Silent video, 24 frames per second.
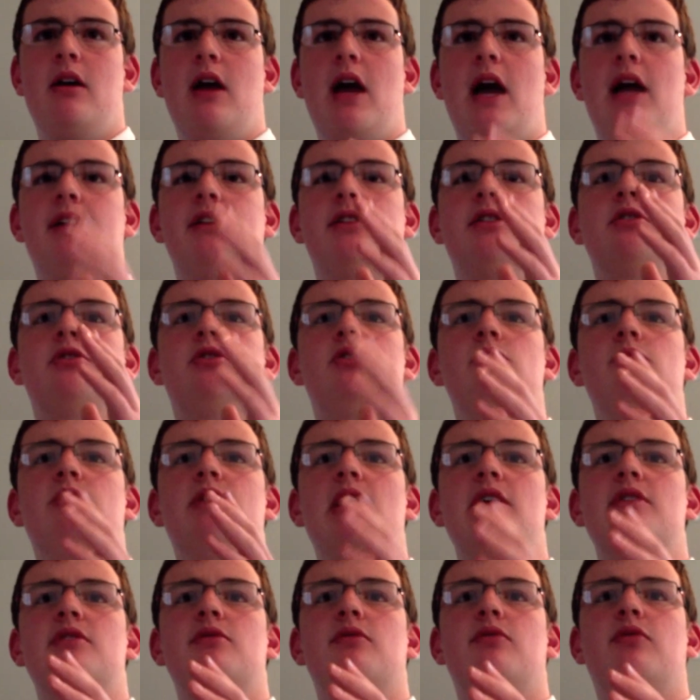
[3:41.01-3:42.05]
And in the
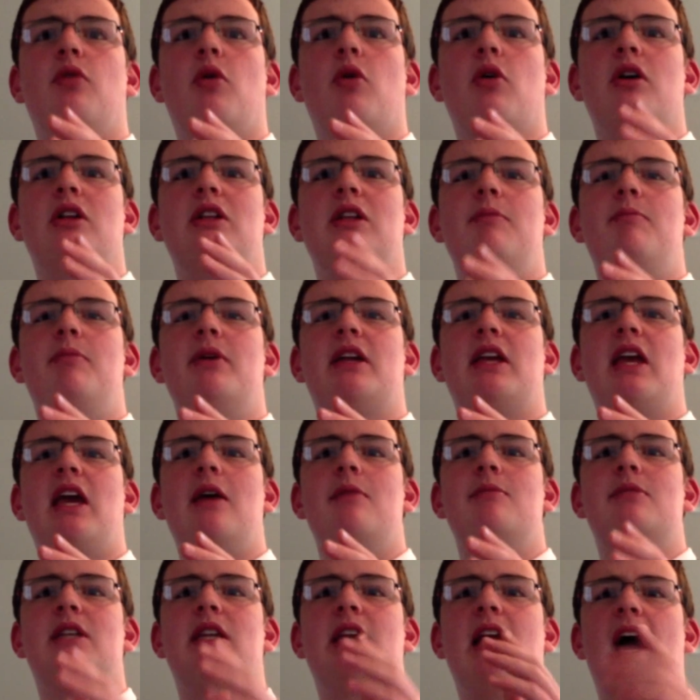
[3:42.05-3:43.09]
2004 Olympic
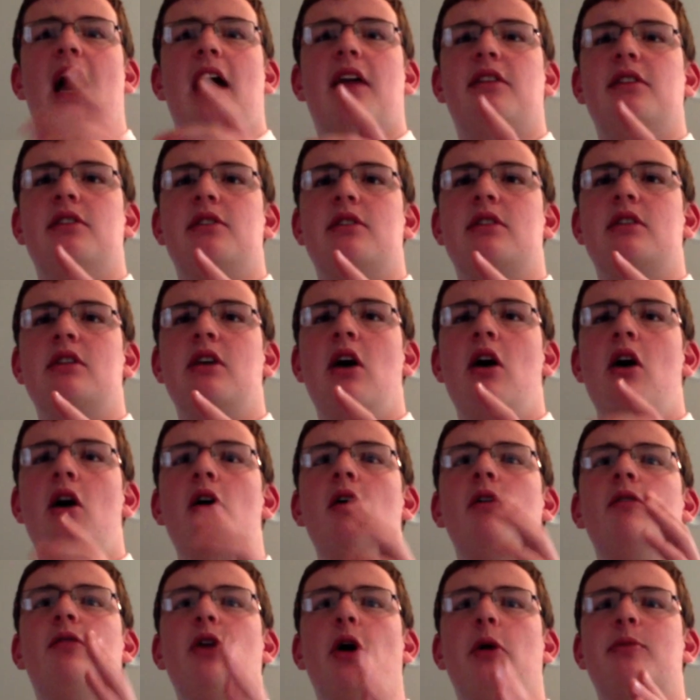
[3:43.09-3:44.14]
Games in Athens,
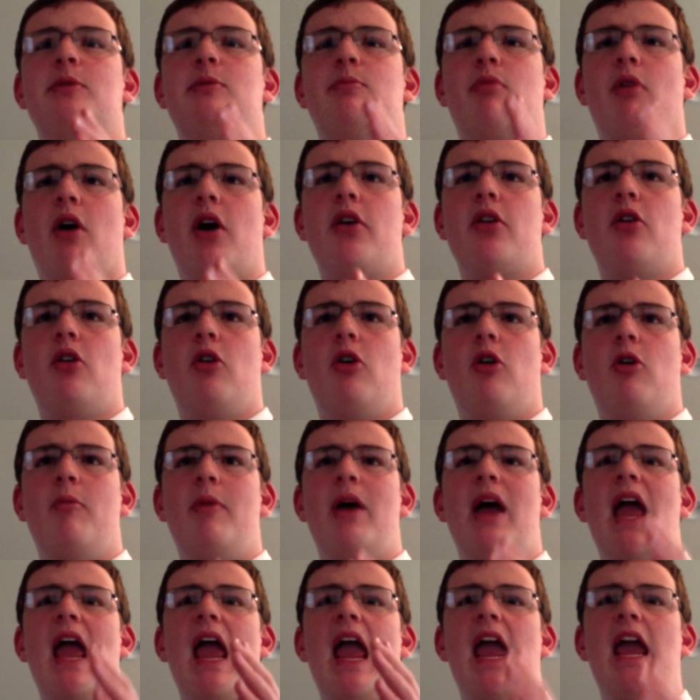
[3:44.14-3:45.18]
Phelps brought
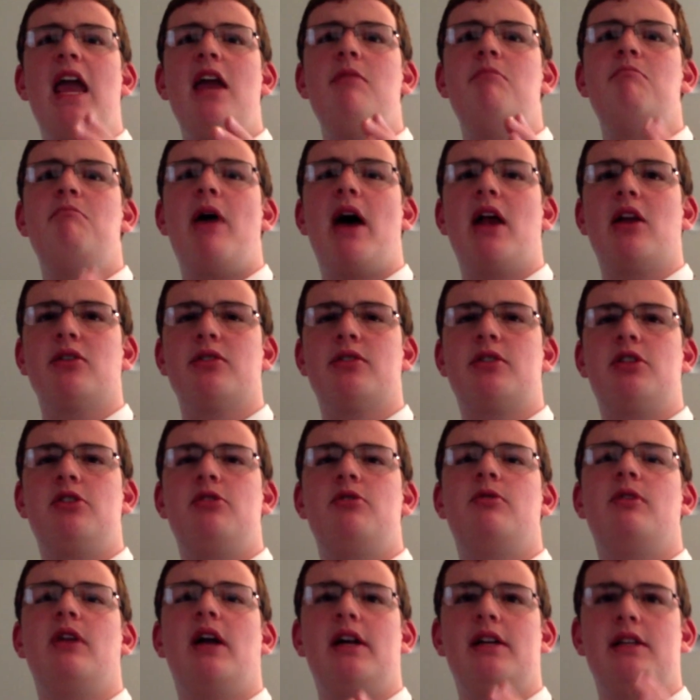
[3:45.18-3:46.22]
home 8 medals to the
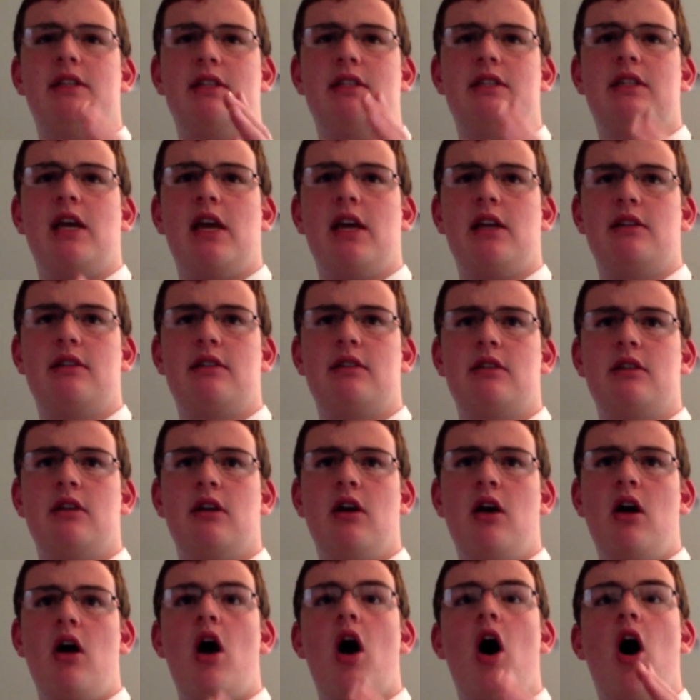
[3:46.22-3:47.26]
United States,
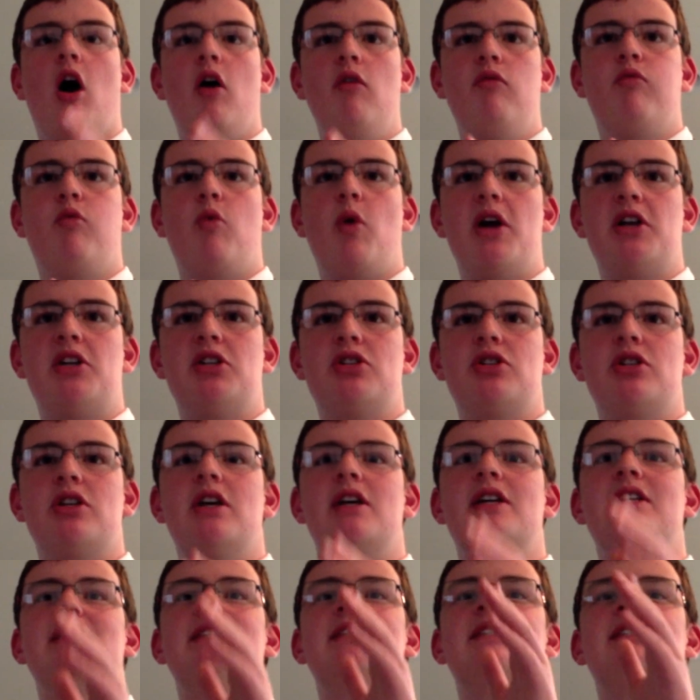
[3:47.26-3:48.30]
of which
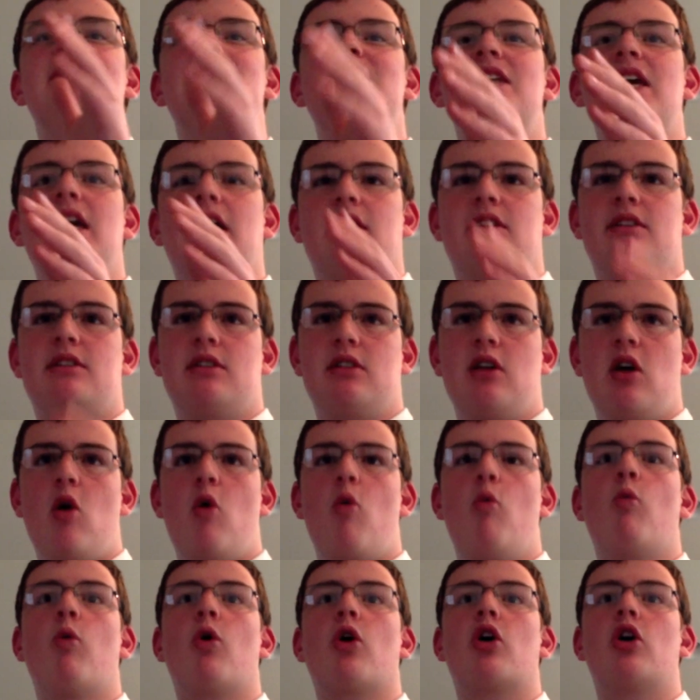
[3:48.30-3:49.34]

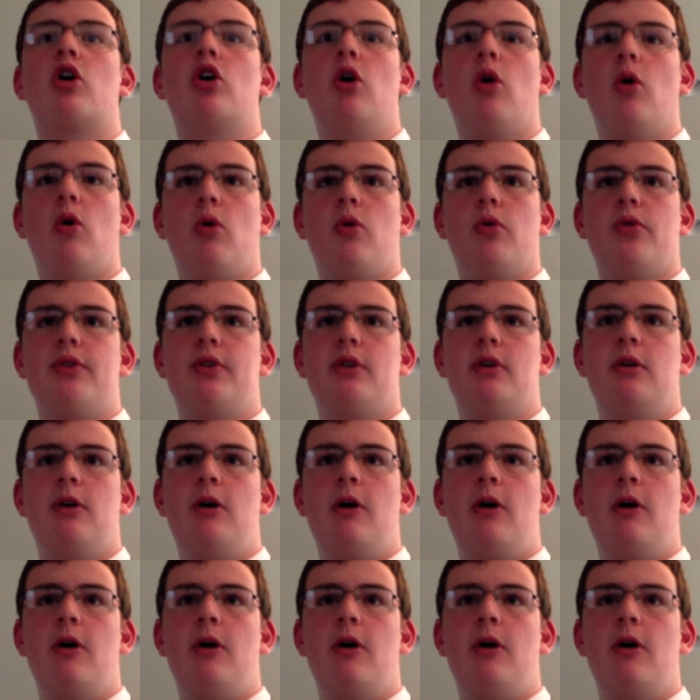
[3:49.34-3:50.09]
6 were gold.